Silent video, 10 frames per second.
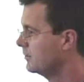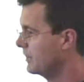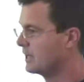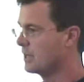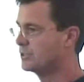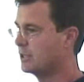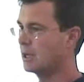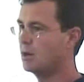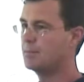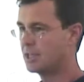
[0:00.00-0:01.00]
because,
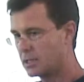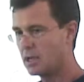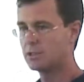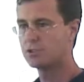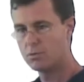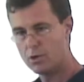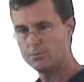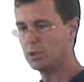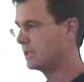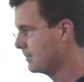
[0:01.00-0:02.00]
I'm going to cut his throat
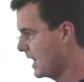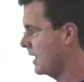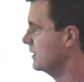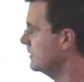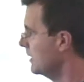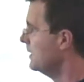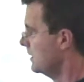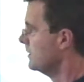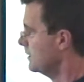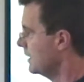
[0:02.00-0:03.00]
and bleed him out.
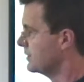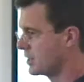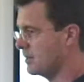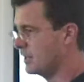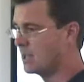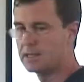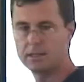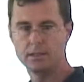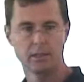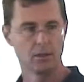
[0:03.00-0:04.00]
It's going to be like
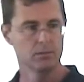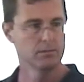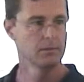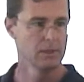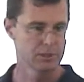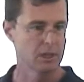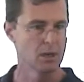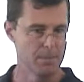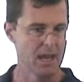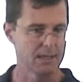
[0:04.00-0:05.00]
he's going to
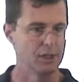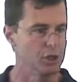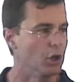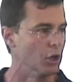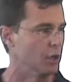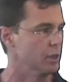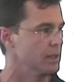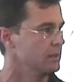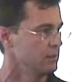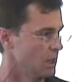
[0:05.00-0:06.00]
come back in an urn.
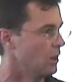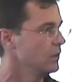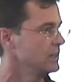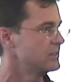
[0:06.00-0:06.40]
No, he